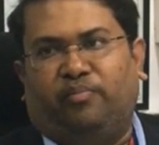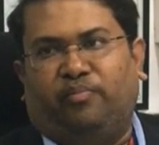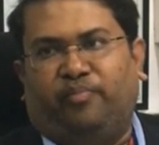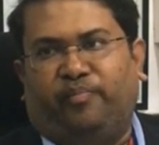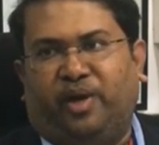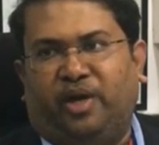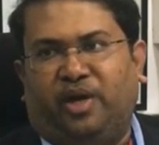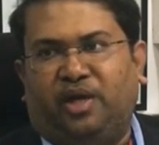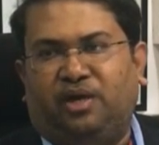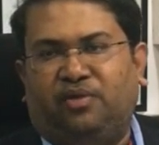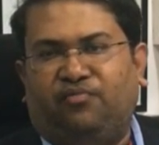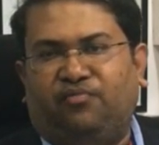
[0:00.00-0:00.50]

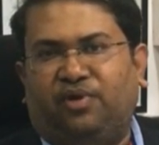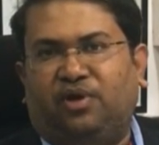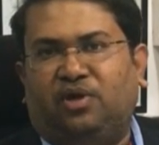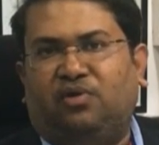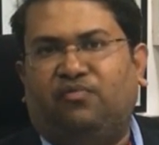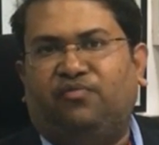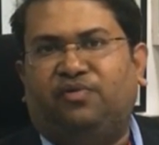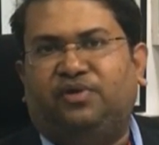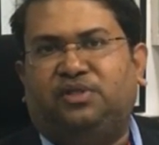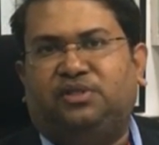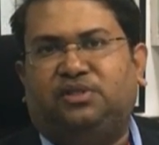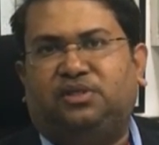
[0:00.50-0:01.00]
by way
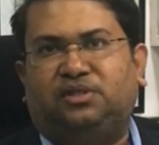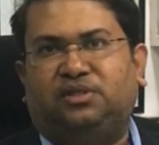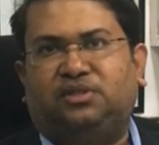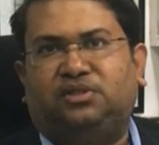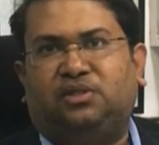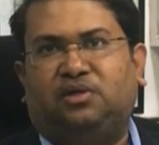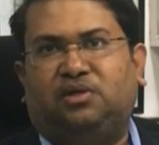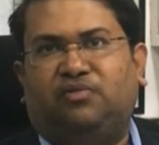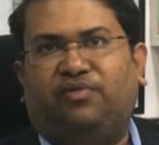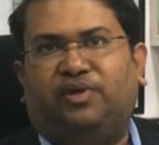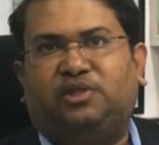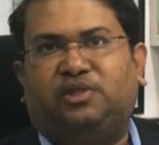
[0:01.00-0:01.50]
of
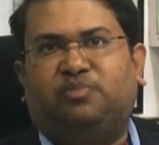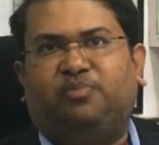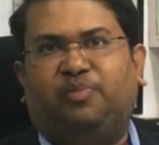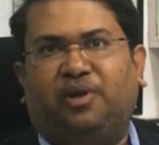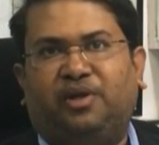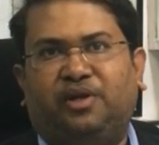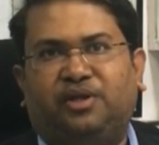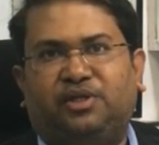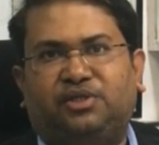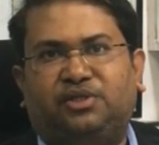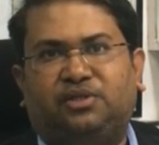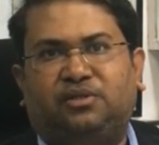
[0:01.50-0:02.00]
insertion of
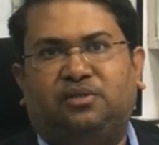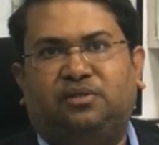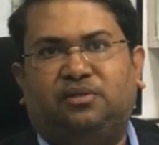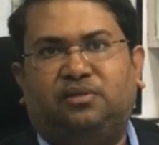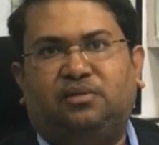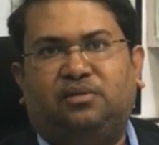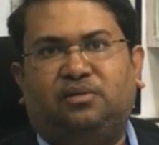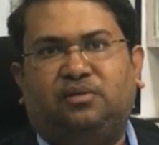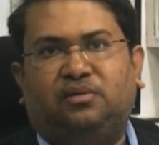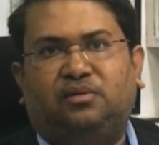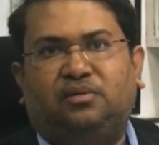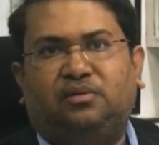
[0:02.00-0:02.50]

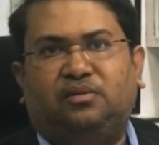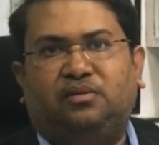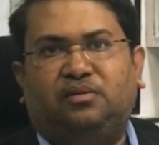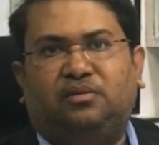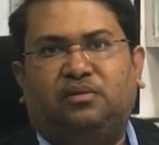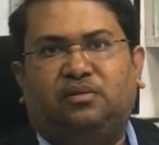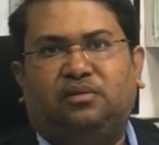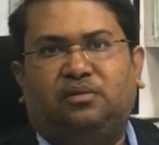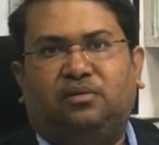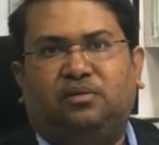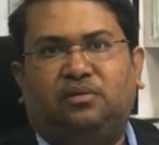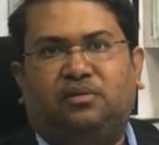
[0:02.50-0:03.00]
explanation
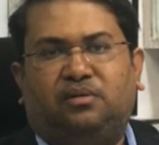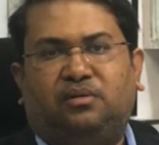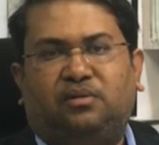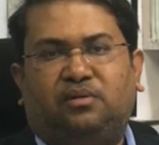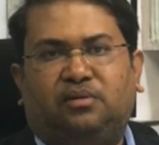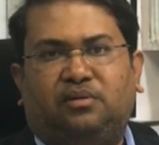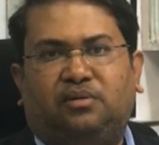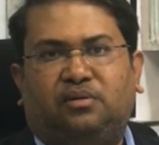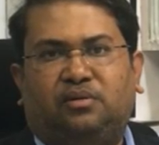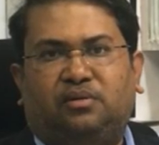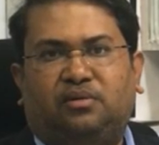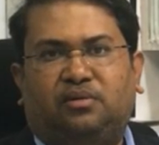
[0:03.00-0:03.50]

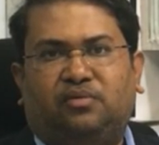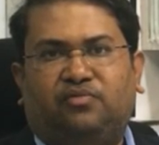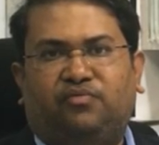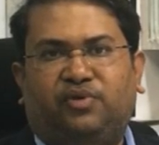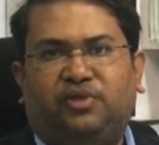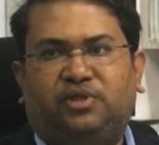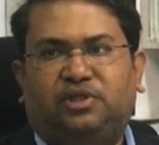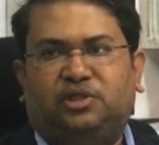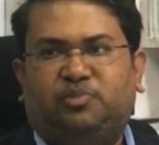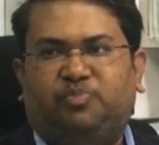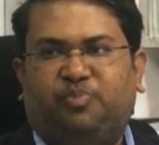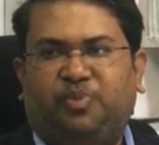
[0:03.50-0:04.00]

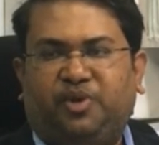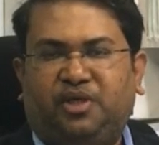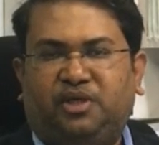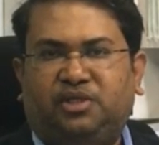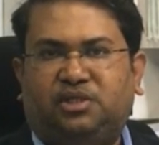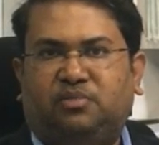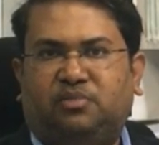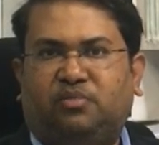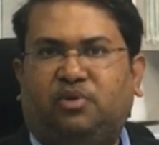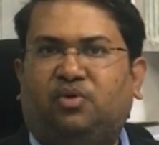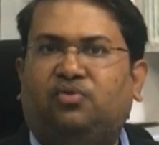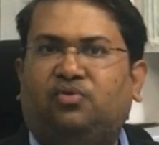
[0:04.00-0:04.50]
which
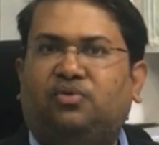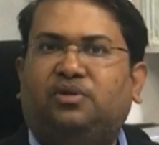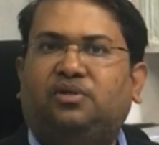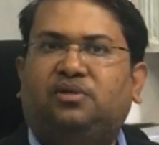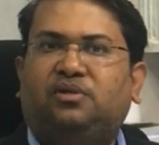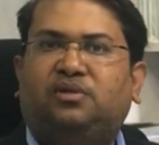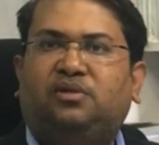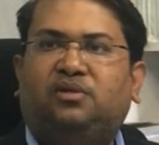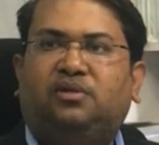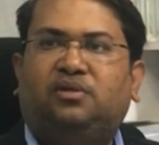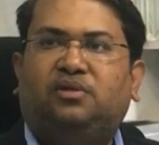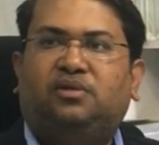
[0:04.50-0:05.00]
speaks about
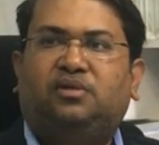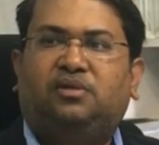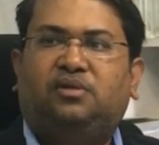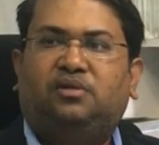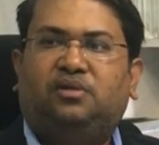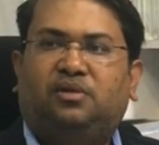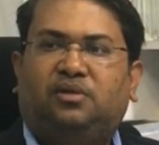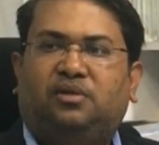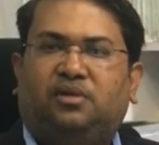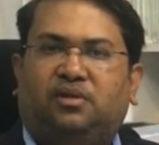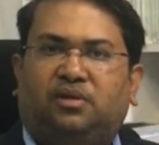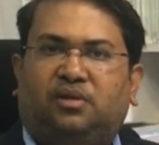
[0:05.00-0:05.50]

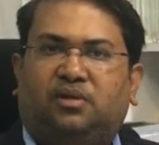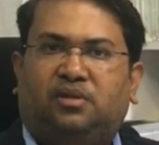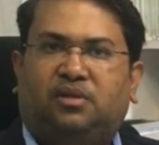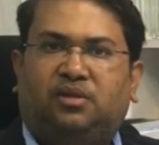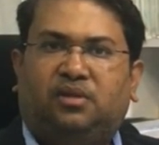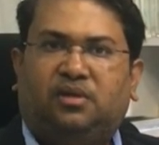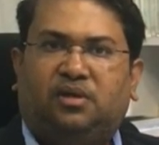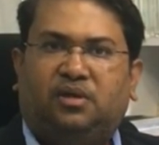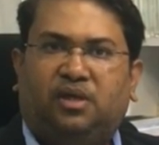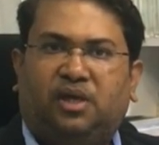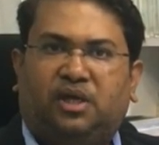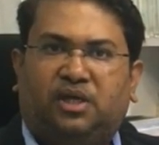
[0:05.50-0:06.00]

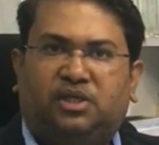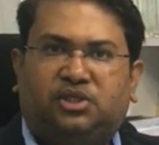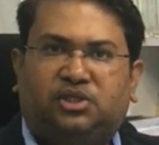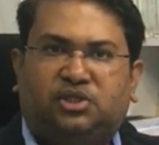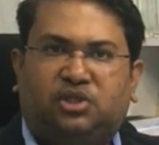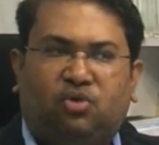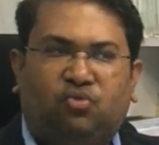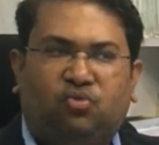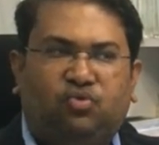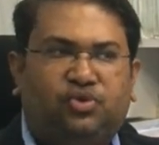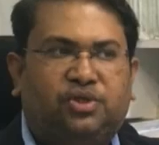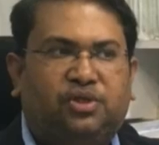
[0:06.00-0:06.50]
the
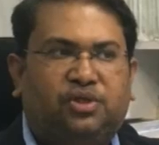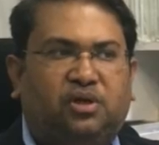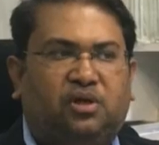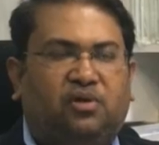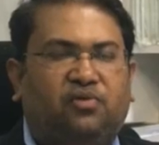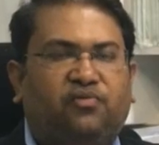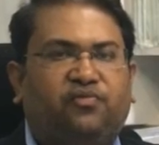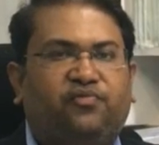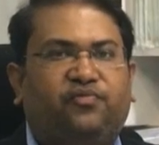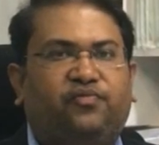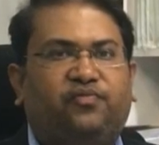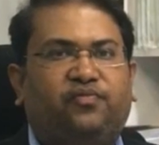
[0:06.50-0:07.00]
exclusion
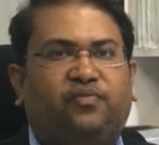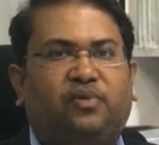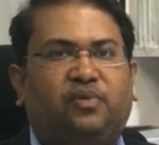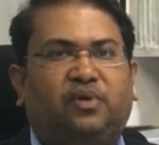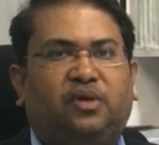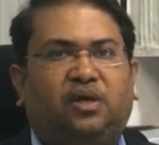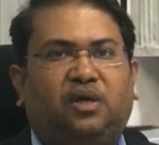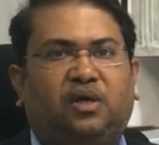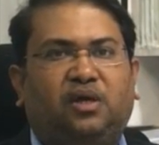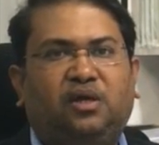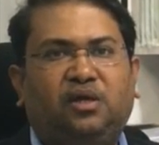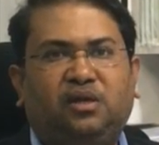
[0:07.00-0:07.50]
of
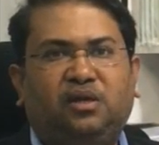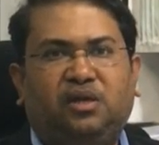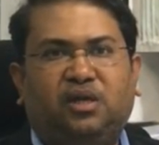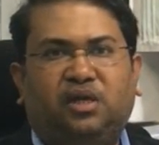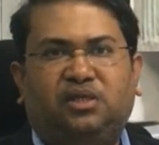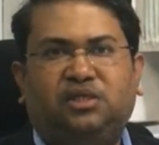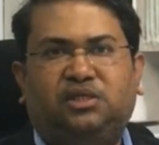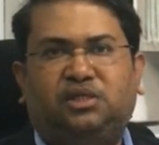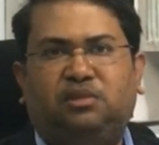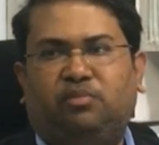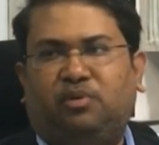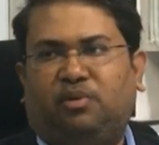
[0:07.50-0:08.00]

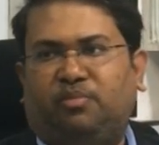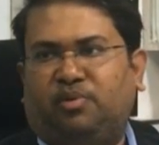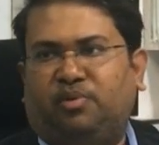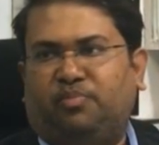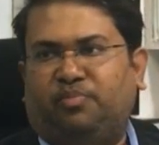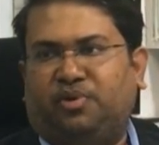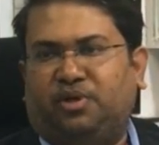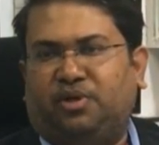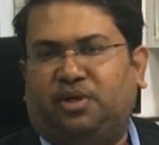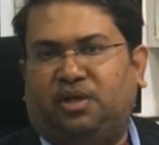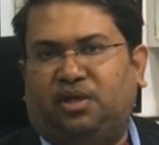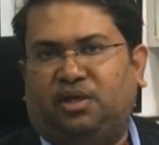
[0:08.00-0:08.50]
intangible
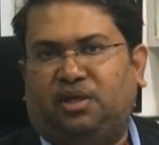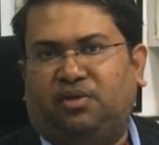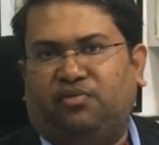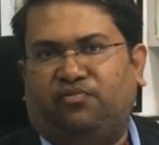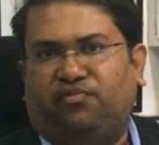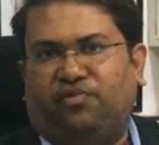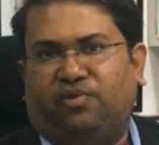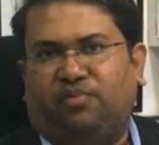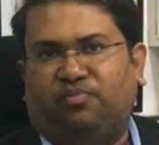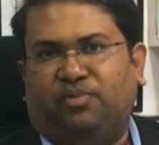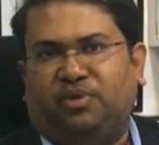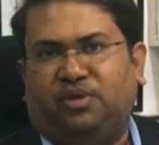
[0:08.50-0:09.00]
property
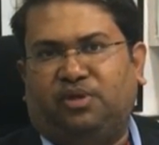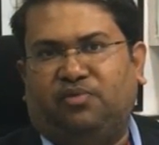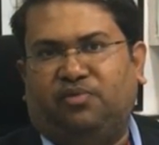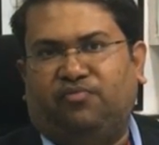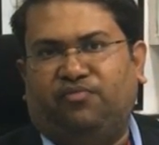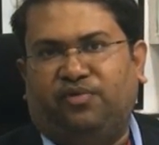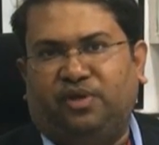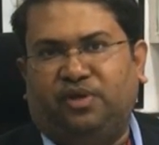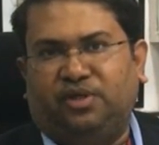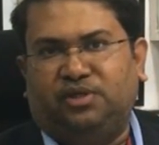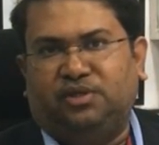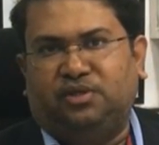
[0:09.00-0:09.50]
from the
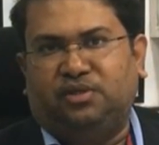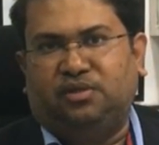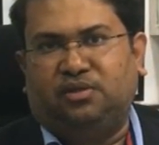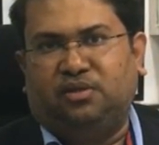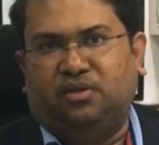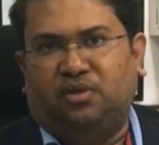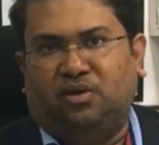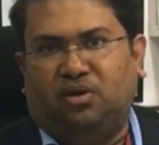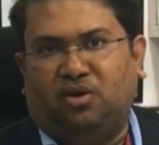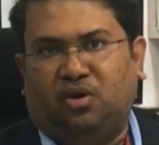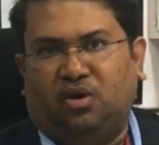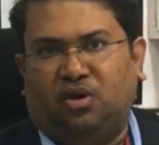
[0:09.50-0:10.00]

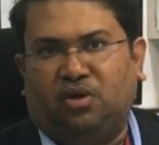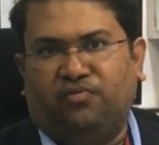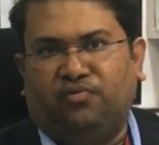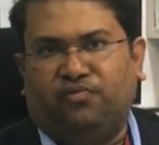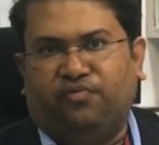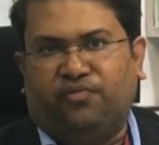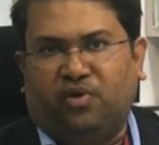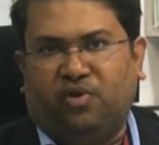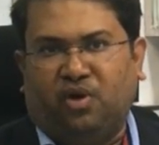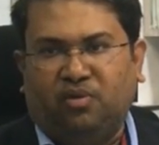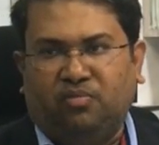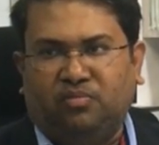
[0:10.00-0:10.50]
definition or
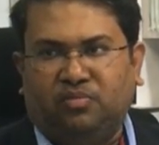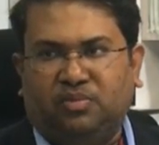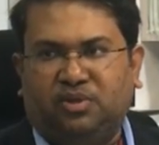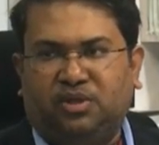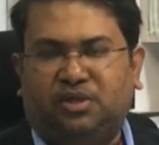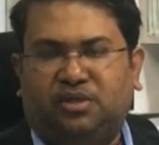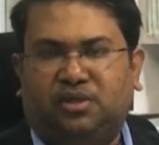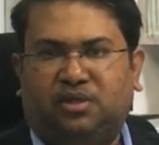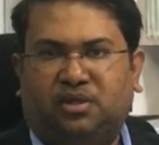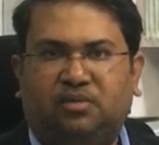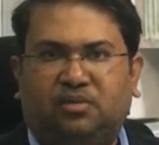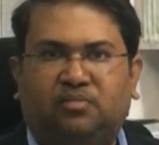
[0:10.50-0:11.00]
from
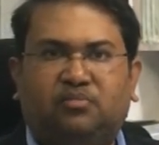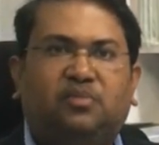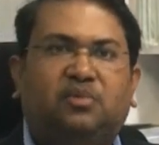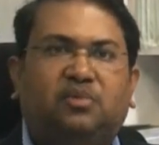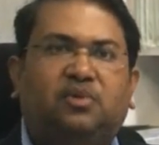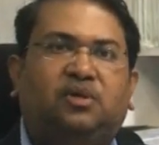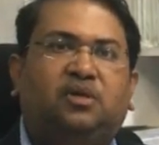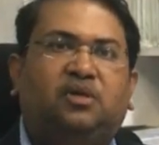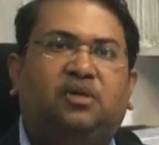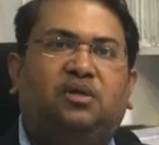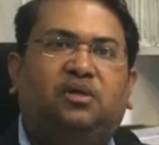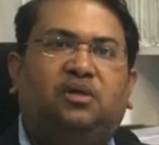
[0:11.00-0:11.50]
the term
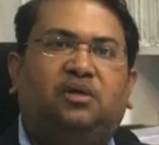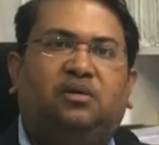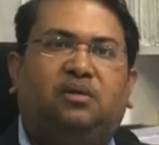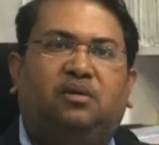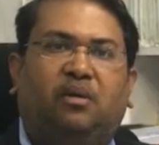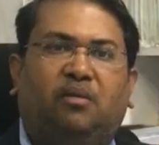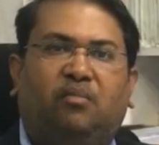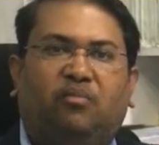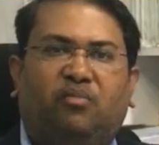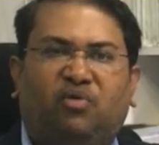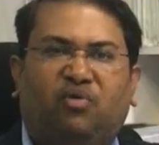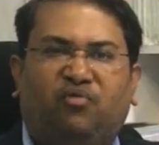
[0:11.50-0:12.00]

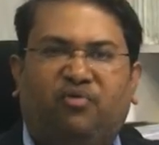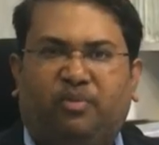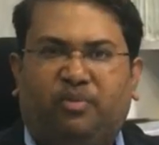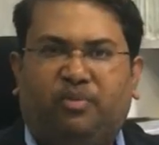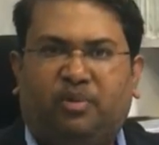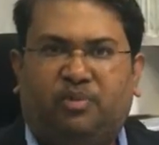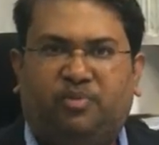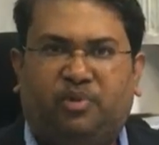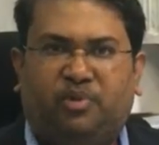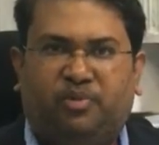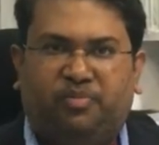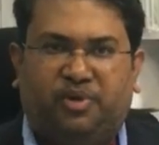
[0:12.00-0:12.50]

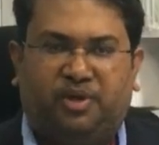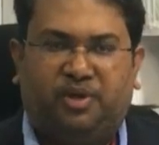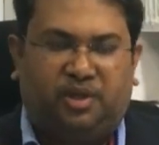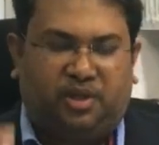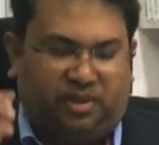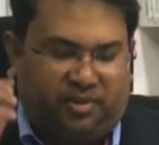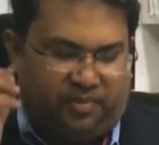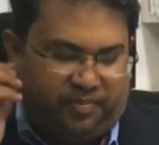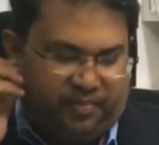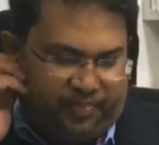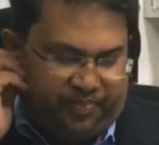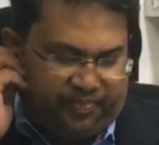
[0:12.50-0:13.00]
movable
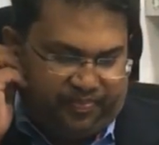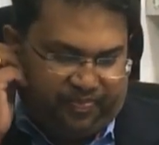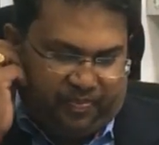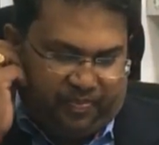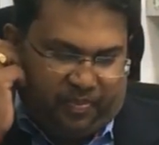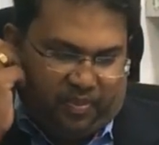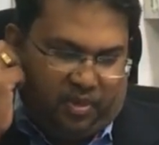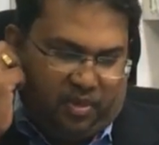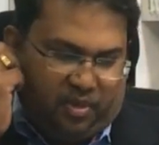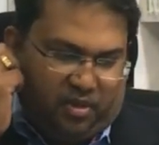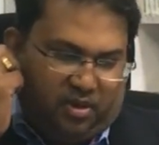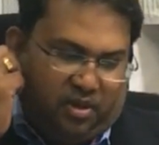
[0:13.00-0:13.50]
property.
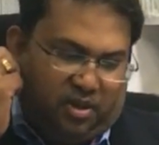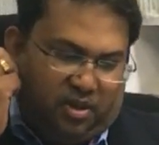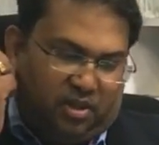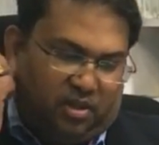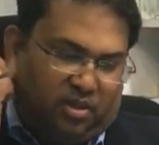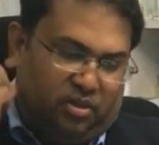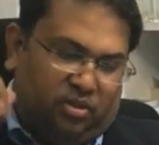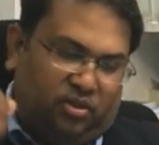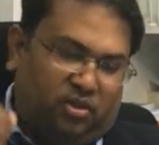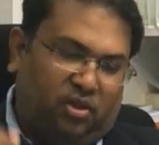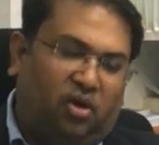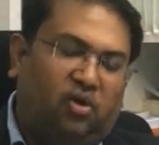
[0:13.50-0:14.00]

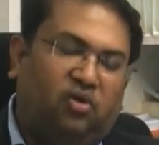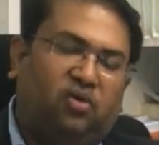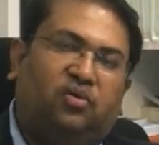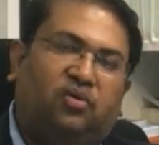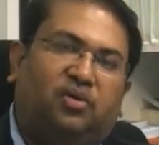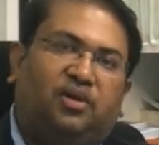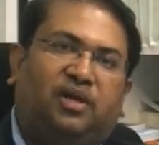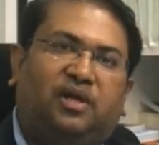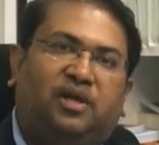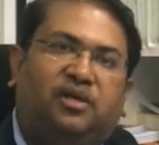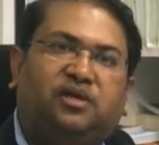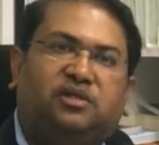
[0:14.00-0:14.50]

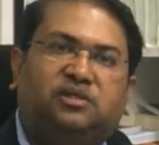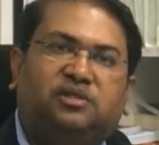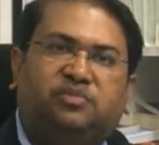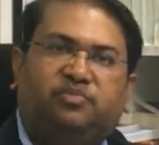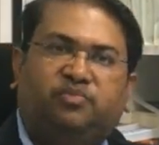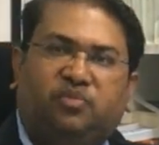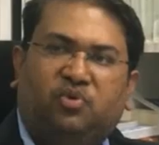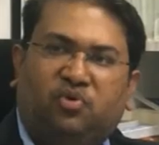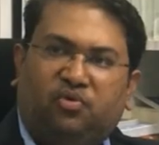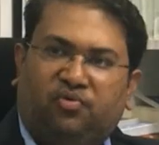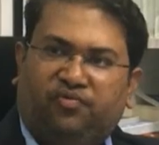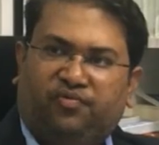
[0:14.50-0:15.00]
Now let
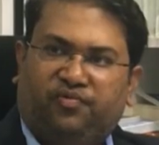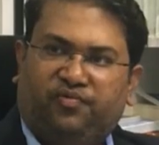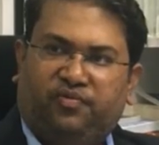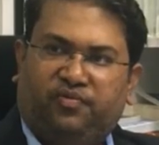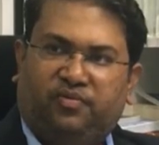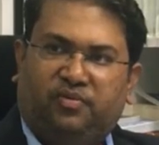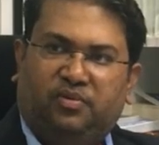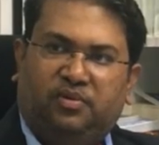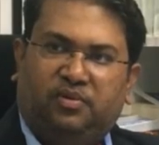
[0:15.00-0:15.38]
us move